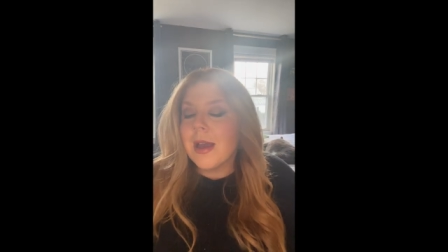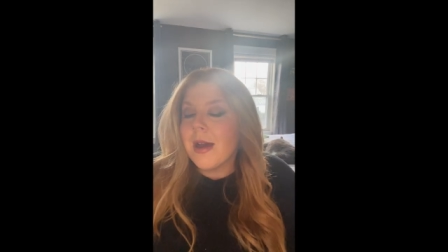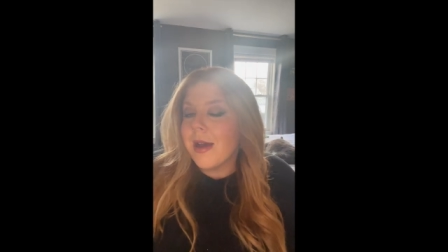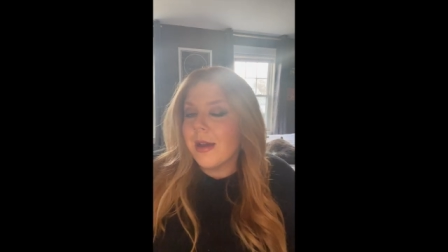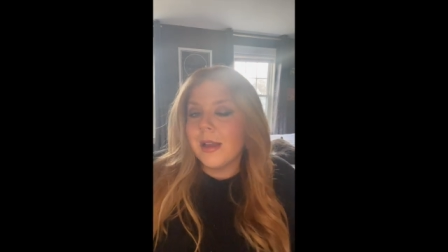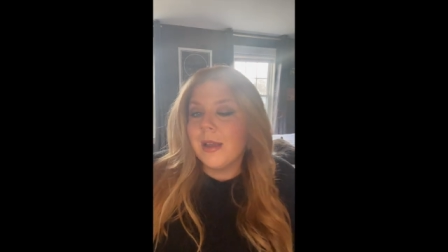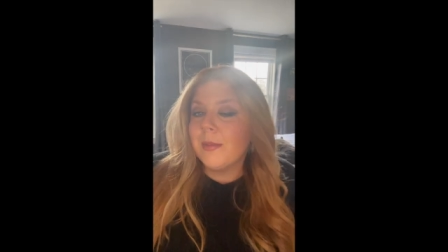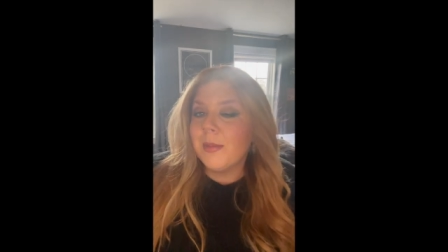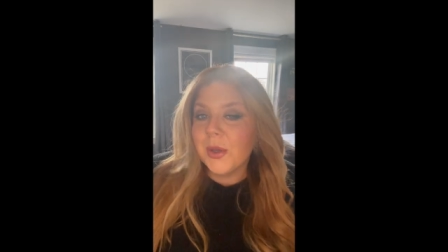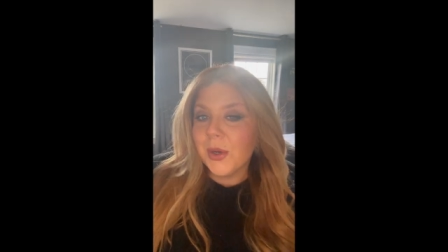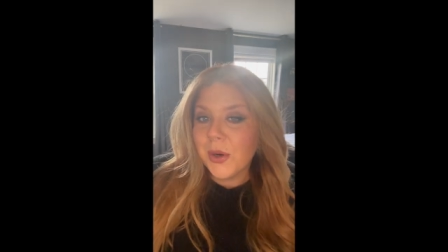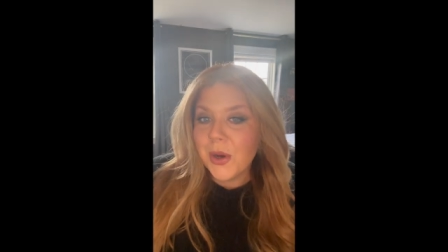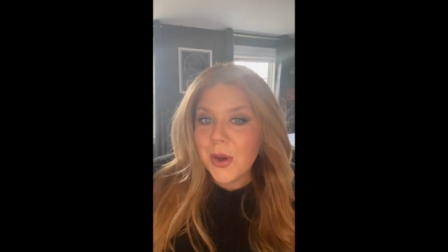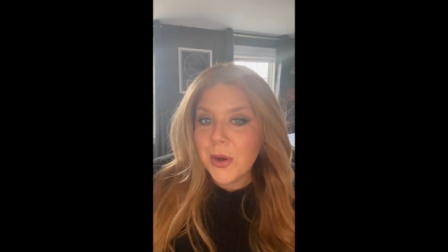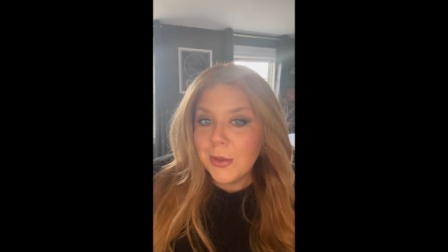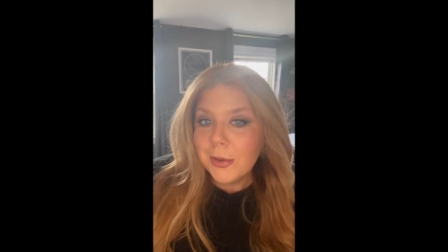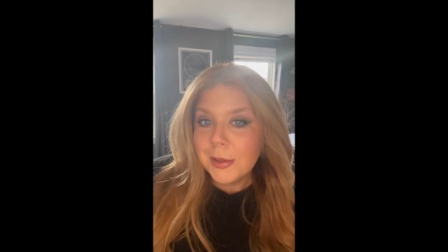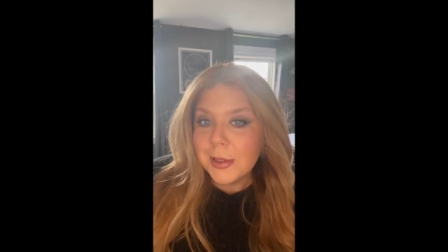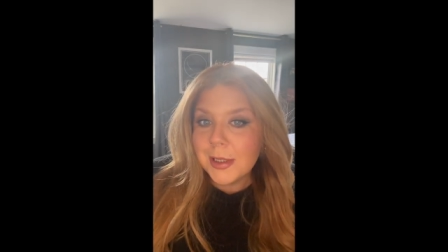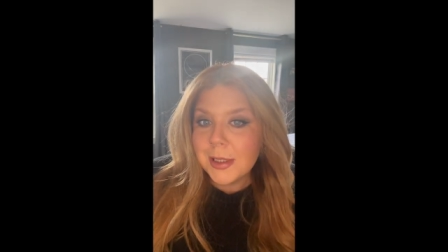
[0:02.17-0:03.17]
I am your
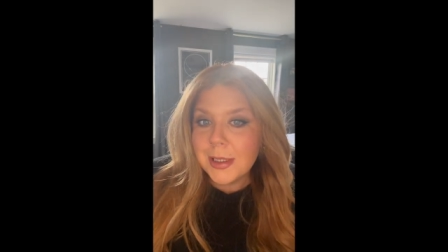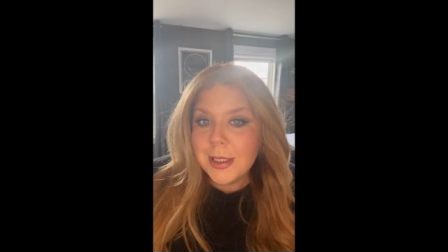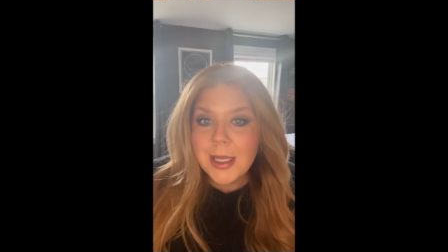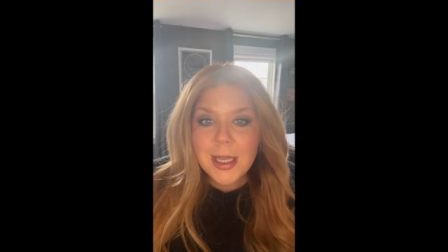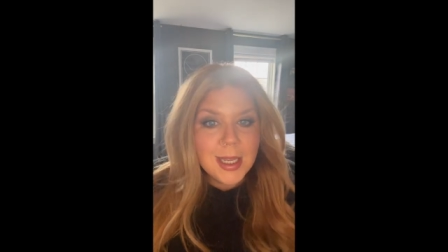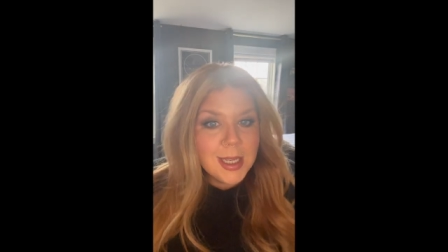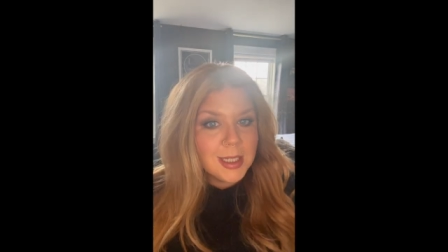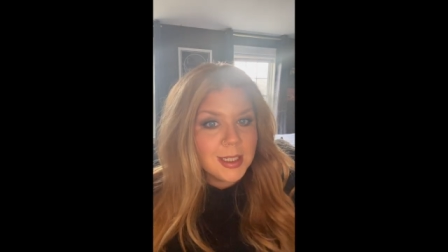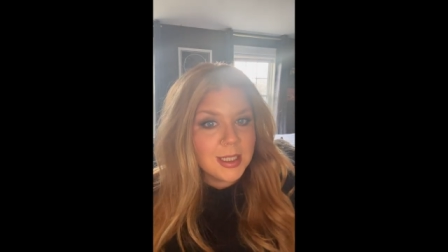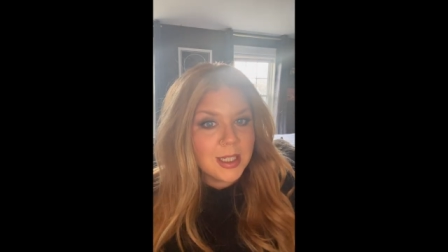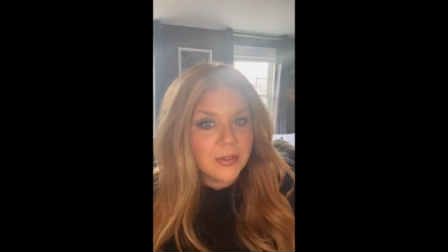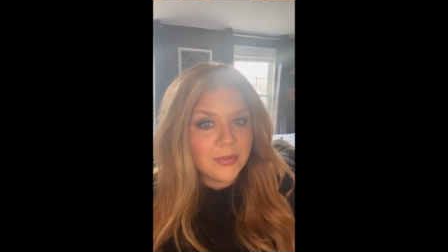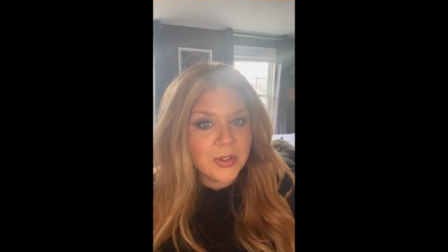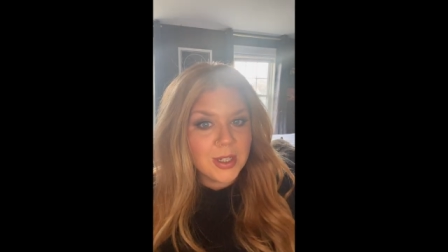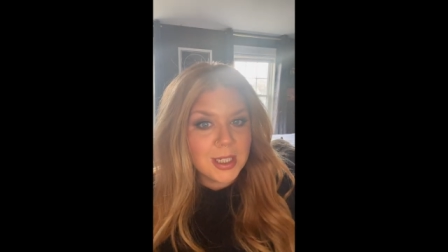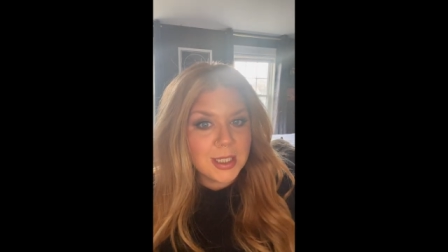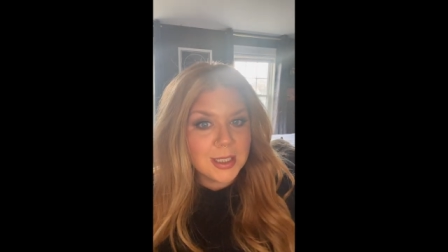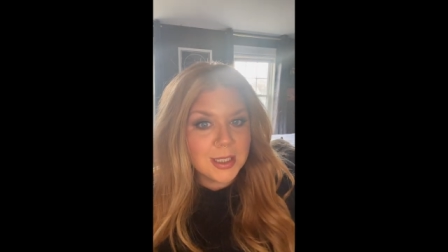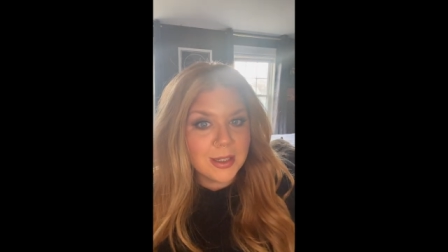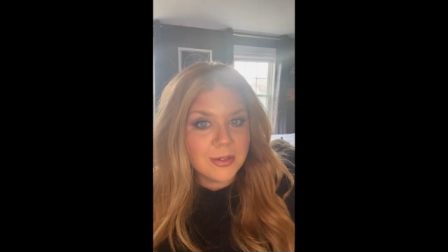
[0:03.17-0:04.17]
host,
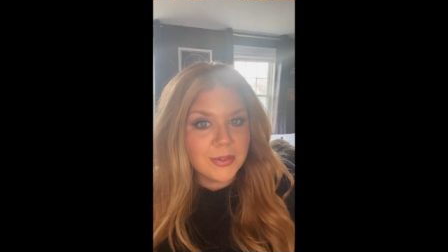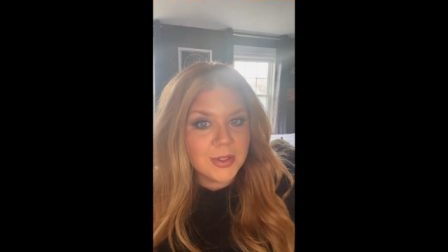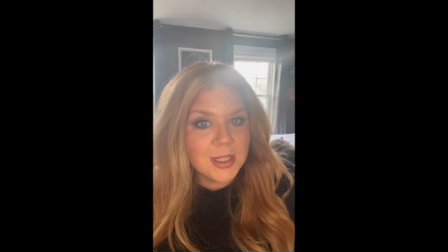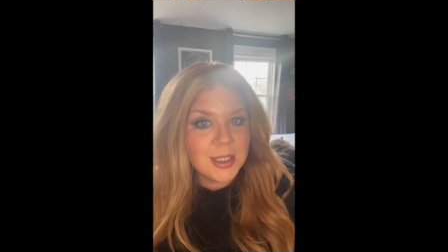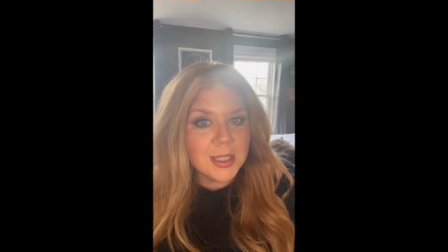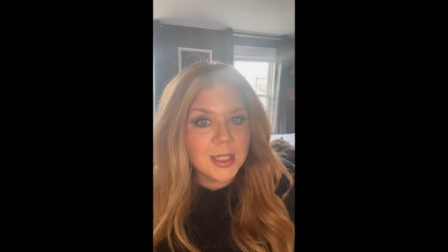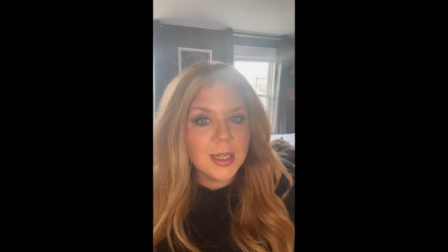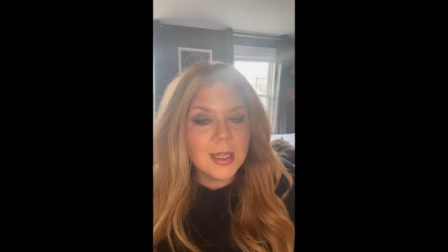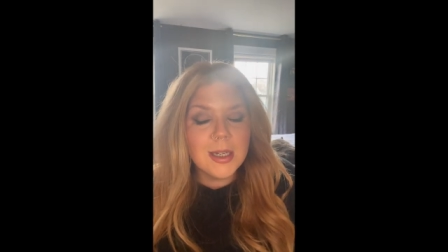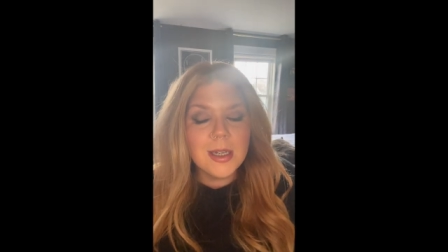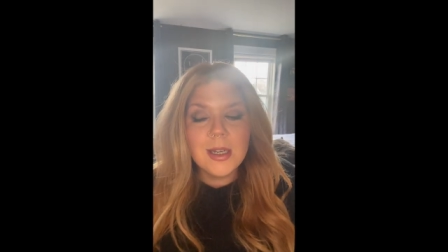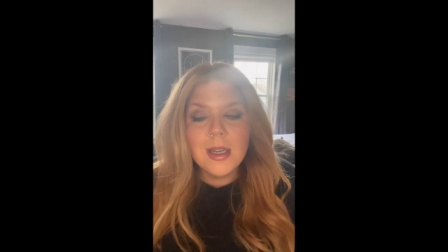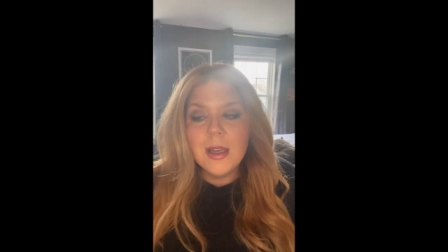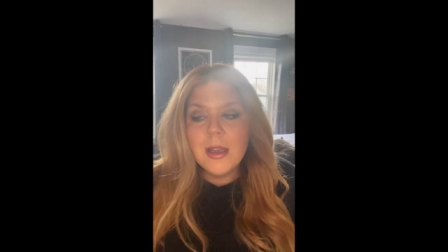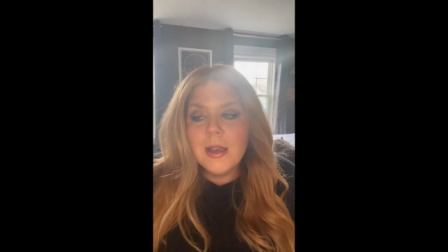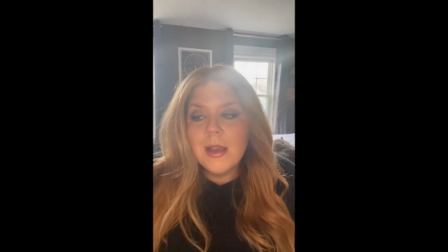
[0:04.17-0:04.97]
Tiffany Davidson.